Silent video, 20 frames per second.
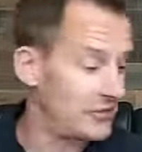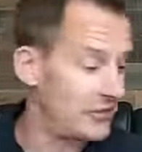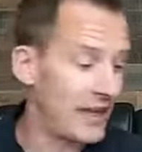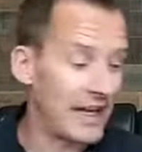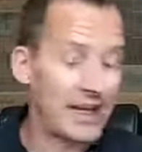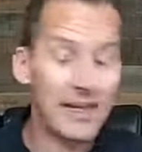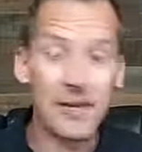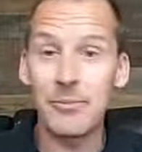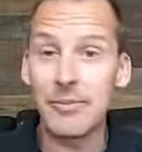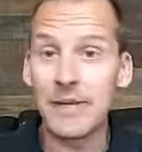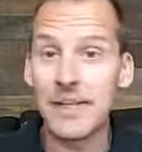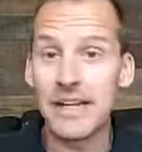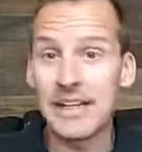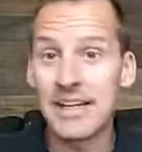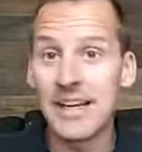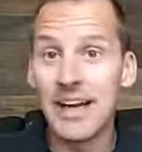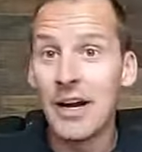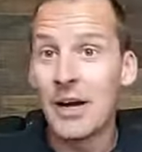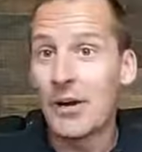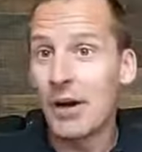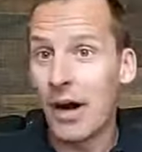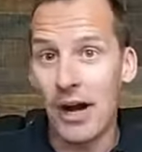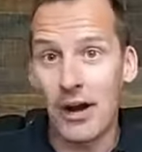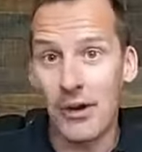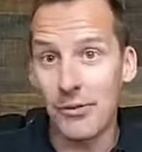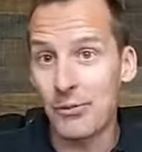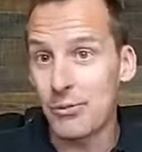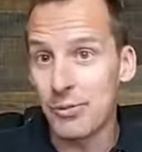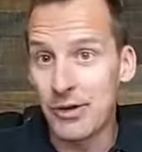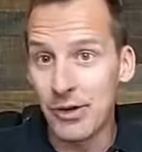And that can be
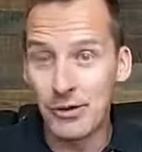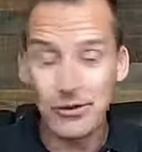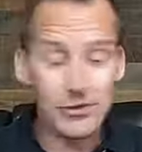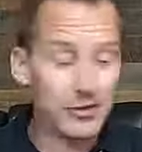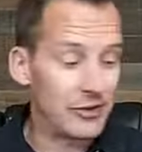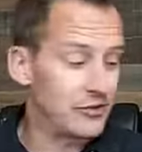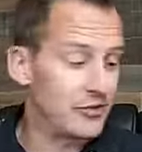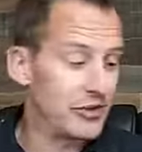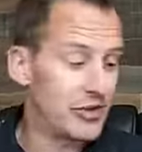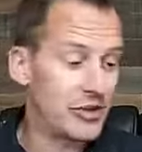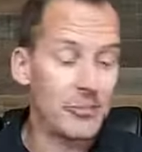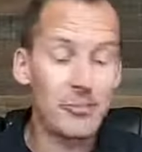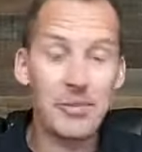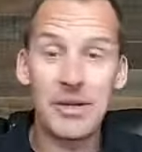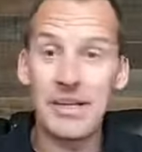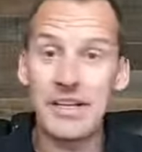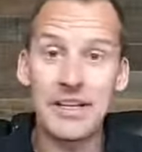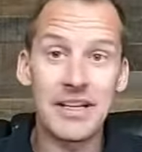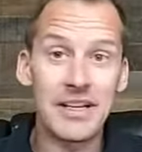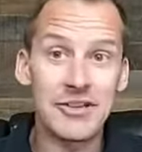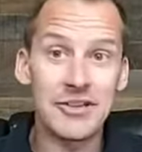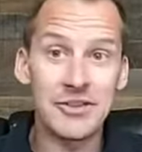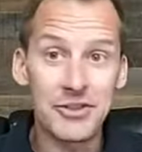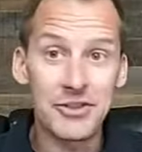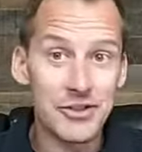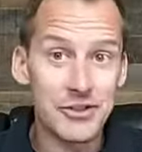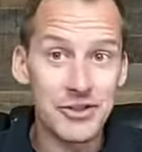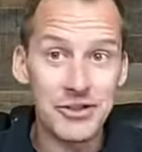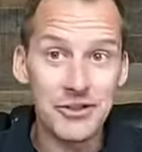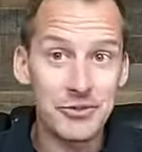uh, realtors, it can be
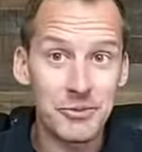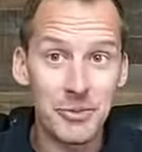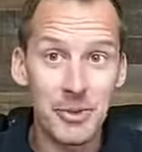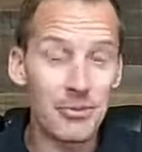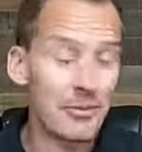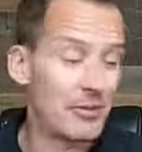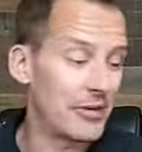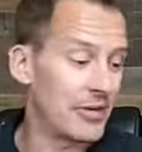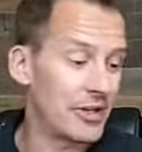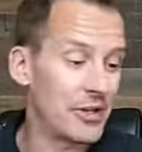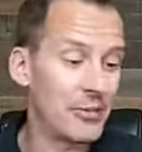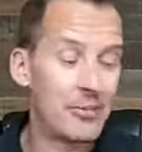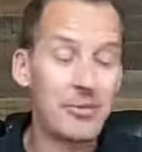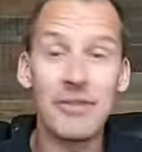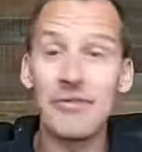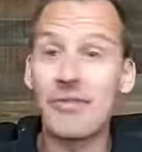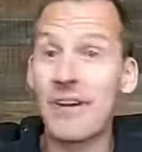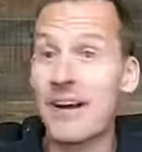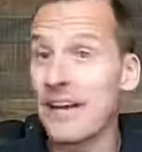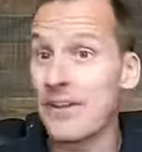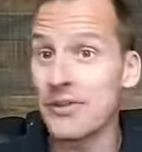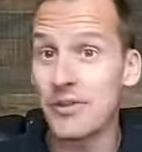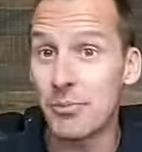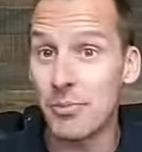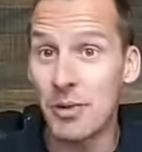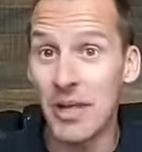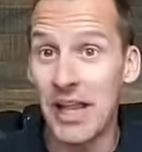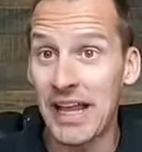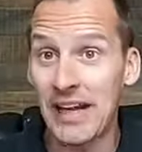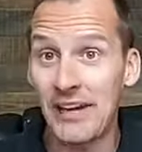insurance people, it can be financial
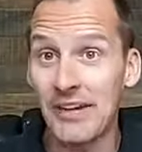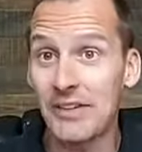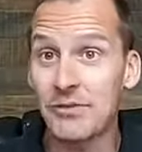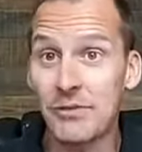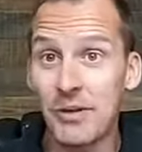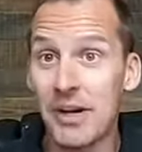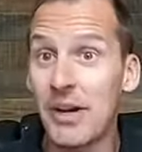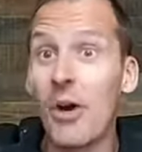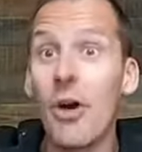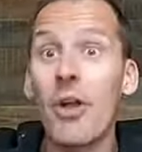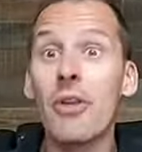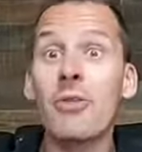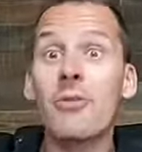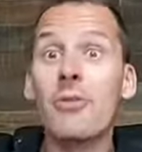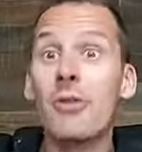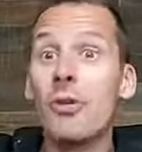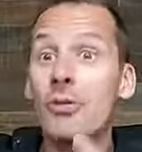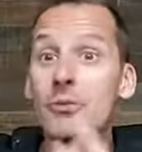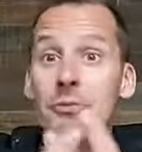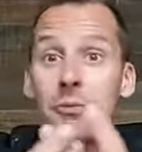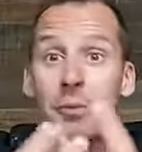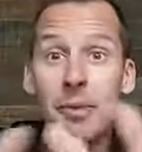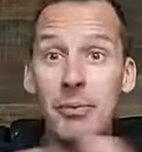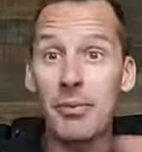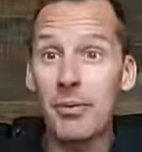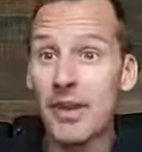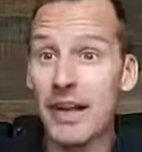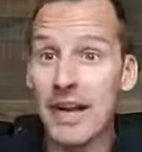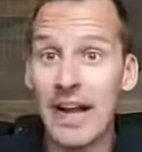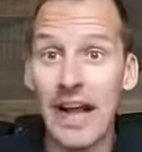planners, right? All of those
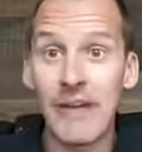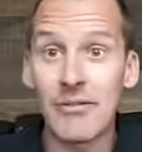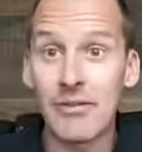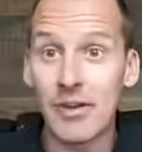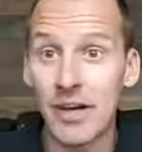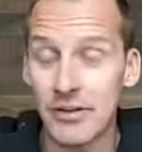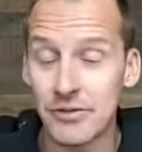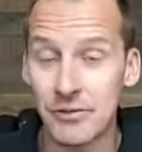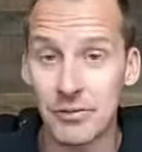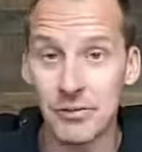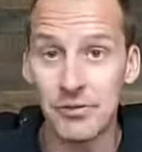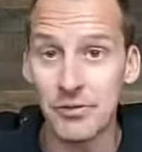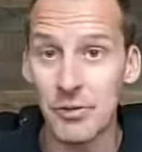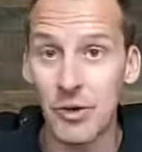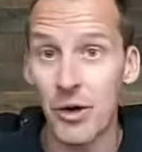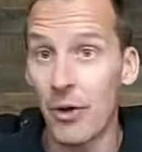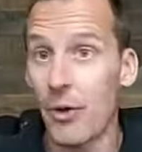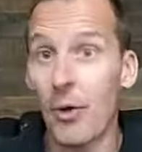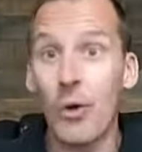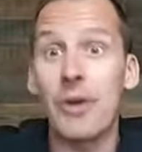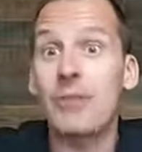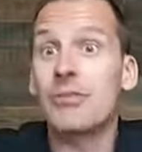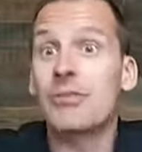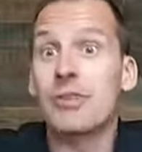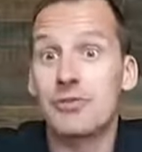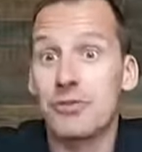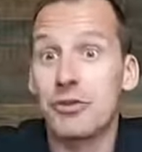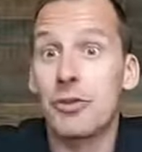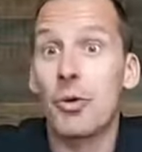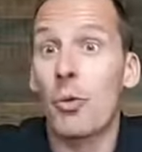people that have customers for you, or
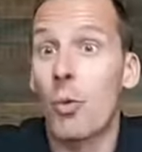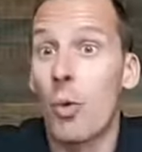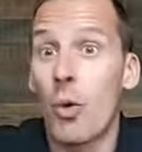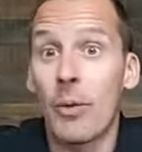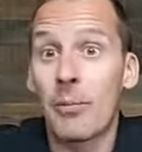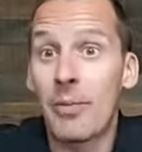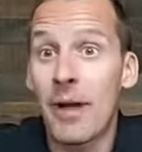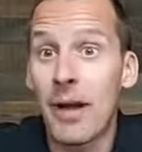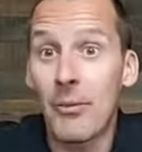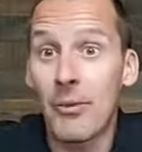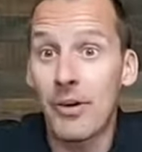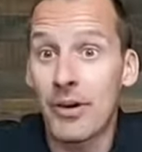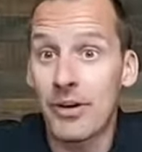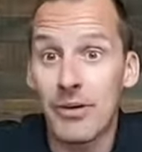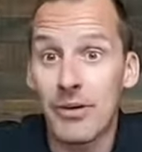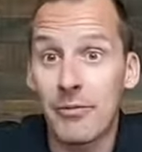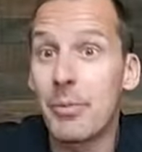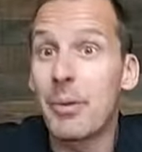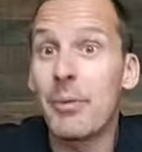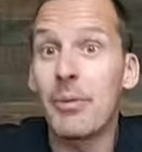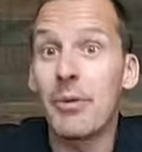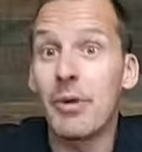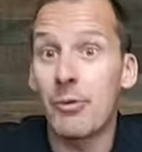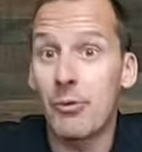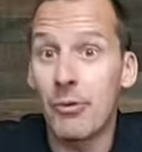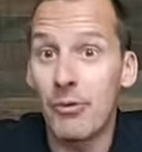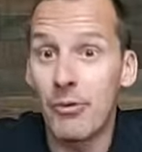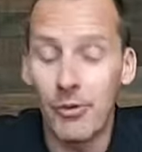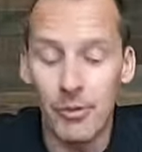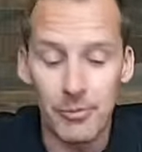just your warm network of people that
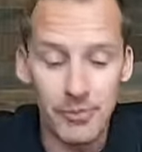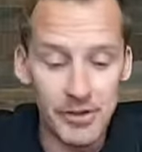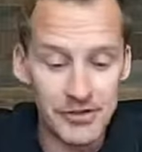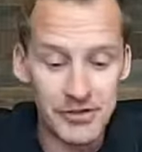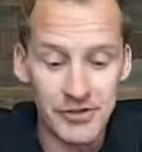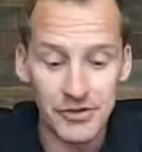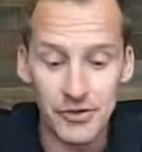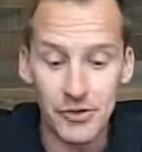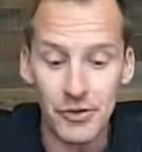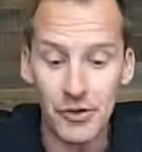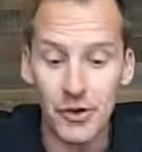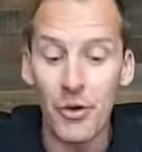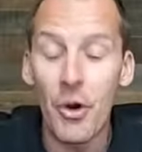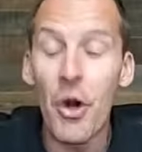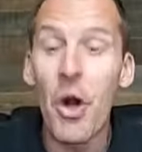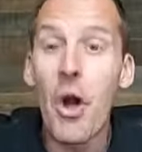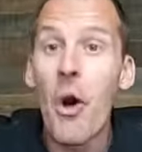refer business to you.